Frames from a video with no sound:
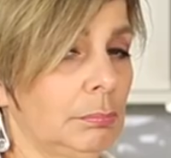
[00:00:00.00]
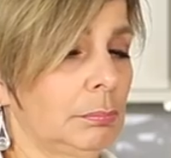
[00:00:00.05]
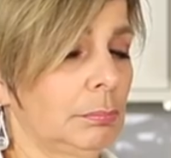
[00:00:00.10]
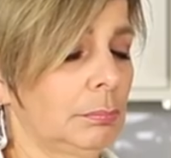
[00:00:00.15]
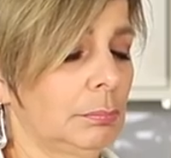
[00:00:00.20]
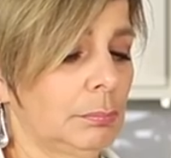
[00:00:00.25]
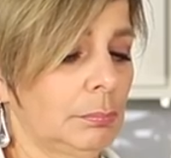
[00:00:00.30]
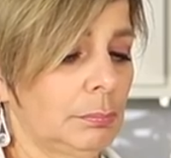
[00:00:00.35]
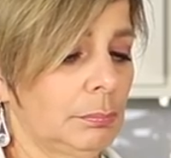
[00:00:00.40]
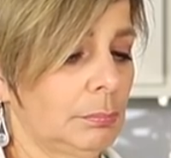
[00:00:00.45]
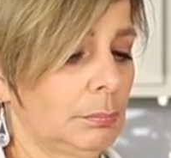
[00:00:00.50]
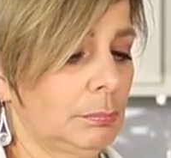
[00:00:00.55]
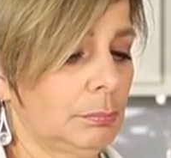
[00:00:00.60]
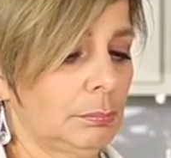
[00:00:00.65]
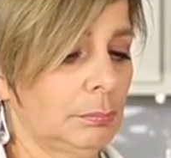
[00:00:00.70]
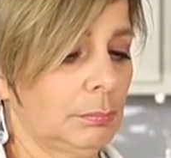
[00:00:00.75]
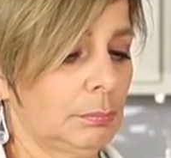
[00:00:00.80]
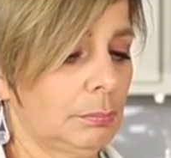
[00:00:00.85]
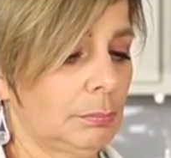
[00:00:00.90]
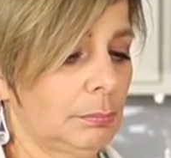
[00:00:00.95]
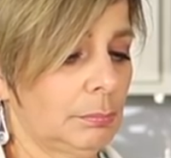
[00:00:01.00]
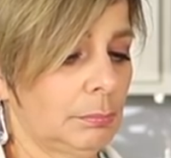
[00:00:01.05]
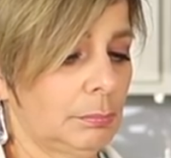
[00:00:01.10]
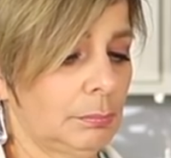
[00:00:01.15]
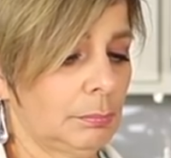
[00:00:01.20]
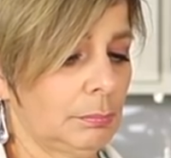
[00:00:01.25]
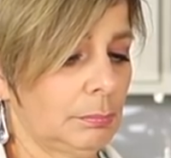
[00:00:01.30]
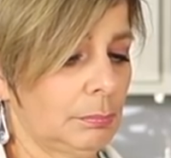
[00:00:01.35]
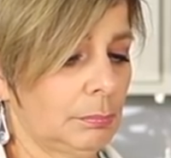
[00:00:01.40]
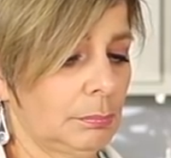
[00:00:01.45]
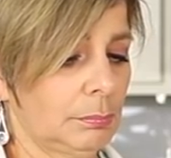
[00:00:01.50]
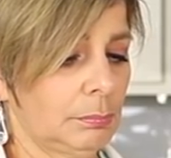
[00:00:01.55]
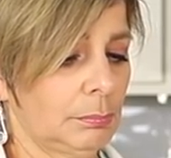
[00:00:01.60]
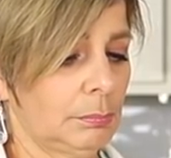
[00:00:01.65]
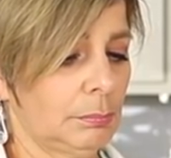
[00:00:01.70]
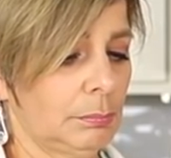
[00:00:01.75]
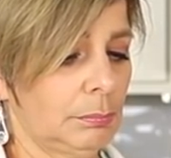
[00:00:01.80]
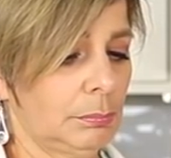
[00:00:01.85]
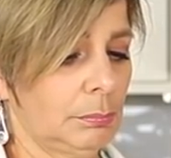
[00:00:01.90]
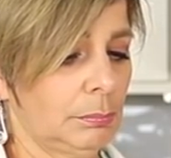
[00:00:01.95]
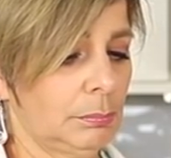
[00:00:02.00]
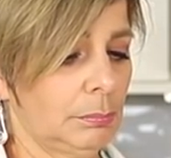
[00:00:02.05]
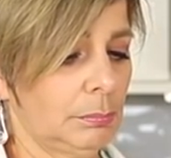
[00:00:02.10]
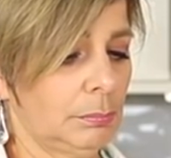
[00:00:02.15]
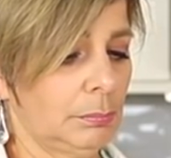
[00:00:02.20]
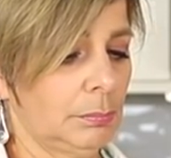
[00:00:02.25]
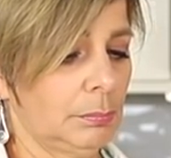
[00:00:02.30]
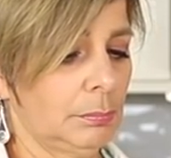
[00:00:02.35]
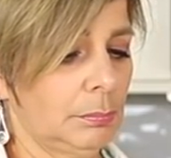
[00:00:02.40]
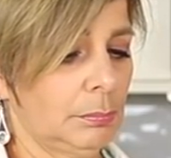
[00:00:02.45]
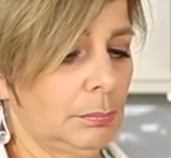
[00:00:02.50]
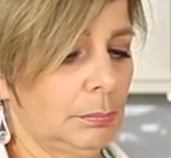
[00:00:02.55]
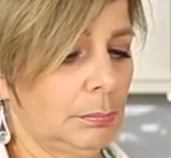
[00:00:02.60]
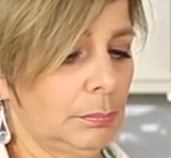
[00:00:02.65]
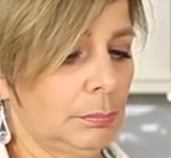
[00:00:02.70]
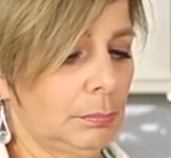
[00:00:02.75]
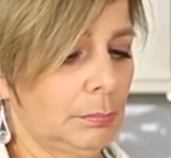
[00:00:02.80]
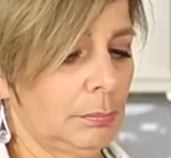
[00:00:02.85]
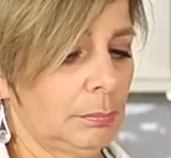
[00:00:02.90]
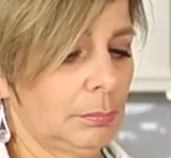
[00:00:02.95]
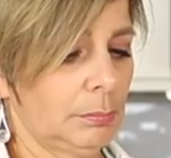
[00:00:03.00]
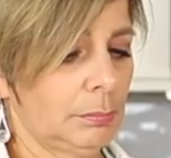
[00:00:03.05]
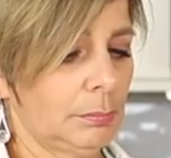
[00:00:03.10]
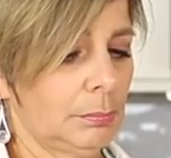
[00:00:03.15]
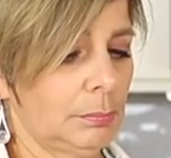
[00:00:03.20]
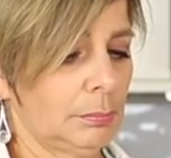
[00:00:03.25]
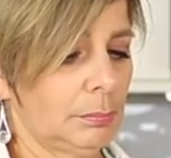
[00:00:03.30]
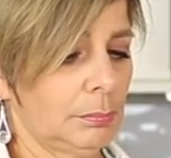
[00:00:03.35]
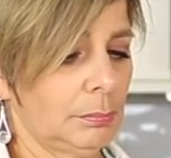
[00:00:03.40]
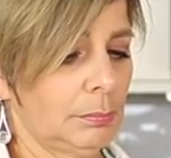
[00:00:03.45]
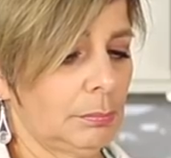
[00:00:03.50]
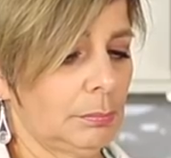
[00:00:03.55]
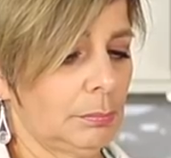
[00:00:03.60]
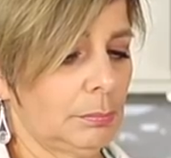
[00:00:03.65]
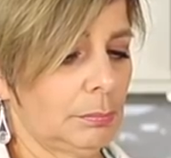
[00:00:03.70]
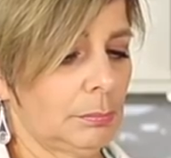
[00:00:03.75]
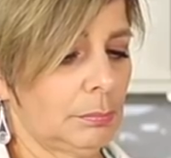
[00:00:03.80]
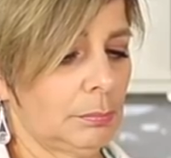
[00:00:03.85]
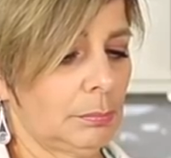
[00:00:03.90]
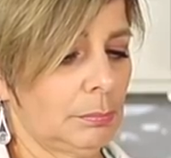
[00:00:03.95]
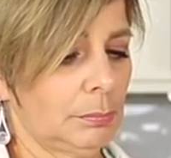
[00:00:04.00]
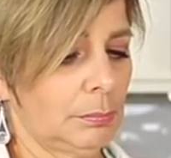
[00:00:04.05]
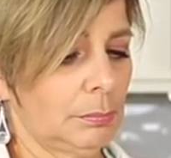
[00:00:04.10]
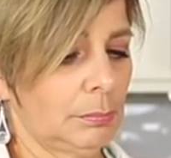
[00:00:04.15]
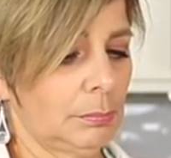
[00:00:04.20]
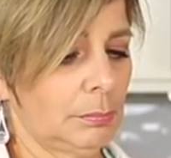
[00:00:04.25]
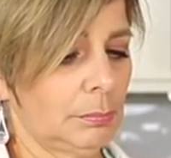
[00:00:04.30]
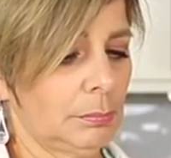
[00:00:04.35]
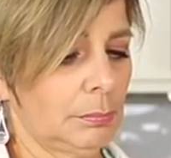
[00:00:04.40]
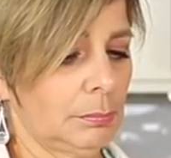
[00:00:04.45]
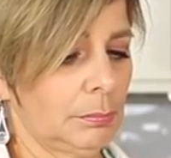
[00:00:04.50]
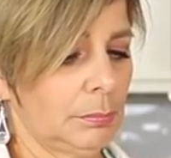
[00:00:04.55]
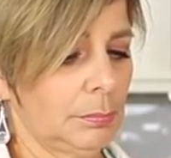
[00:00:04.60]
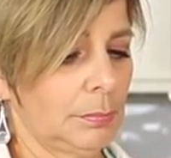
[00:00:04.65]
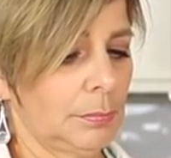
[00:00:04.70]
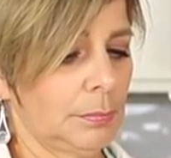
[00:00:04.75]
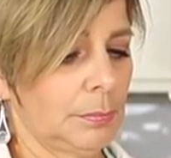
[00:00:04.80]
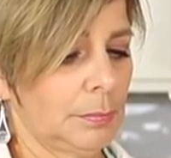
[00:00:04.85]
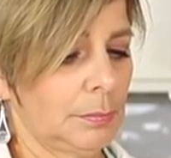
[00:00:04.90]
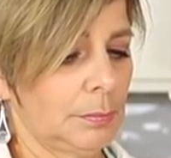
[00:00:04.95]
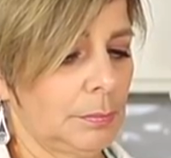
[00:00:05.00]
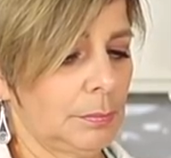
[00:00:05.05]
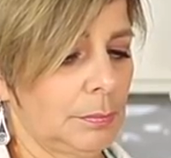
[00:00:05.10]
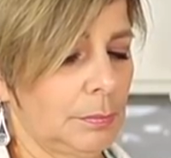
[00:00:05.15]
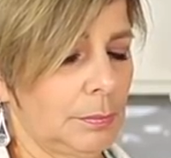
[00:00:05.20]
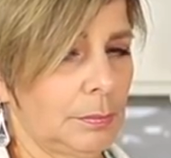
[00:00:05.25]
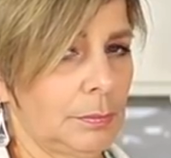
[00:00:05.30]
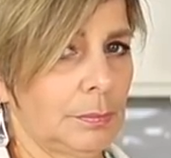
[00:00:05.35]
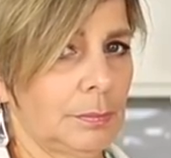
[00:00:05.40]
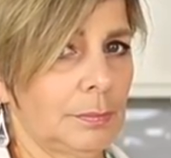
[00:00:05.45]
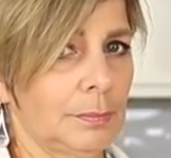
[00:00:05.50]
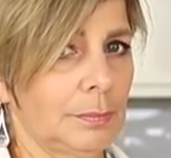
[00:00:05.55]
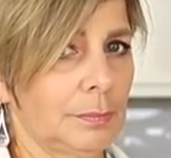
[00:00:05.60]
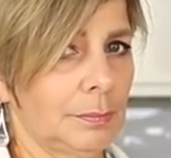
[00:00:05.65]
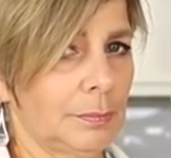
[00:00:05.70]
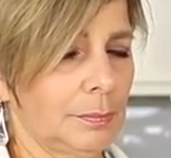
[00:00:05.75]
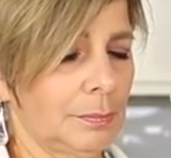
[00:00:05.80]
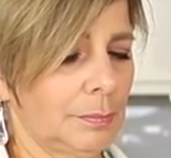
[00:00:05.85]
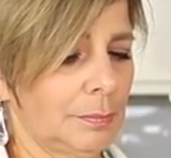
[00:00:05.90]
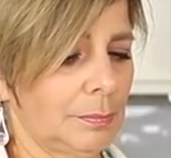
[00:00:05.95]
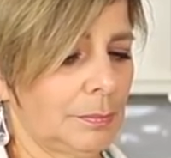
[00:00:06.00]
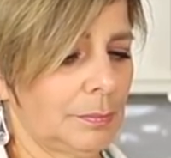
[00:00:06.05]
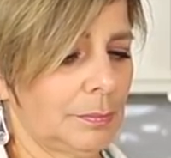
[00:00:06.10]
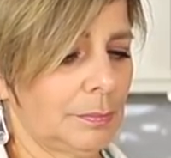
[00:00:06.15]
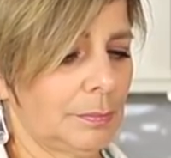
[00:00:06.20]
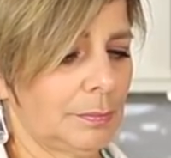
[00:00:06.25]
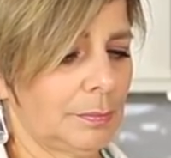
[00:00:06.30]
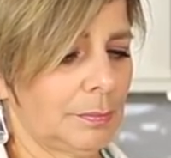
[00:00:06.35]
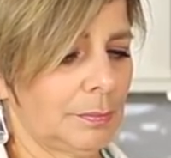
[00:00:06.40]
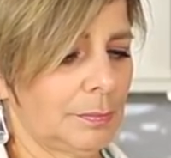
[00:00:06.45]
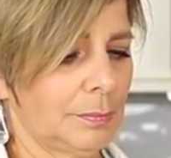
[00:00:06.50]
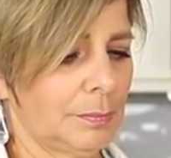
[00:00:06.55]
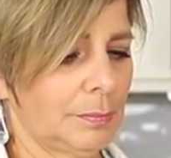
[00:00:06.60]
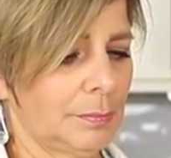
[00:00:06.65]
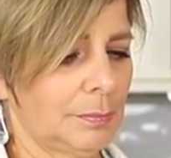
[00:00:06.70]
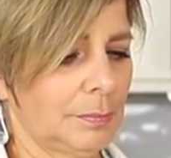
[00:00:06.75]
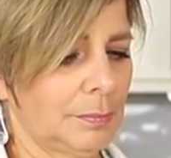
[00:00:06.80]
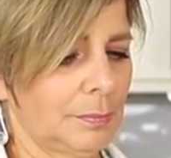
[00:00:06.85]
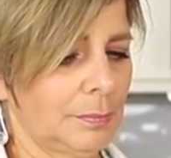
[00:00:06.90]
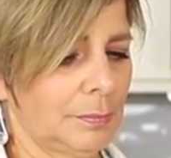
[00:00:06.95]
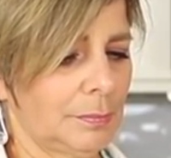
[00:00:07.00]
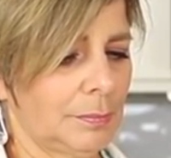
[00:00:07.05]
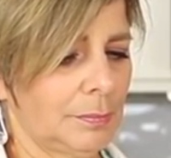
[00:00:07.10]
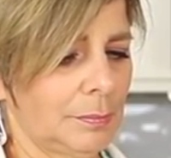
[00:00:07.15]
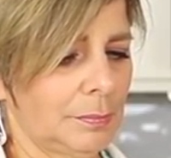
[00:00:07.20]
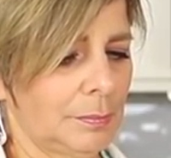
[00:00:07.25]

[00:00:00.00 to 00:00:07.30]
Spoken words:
(not speaking)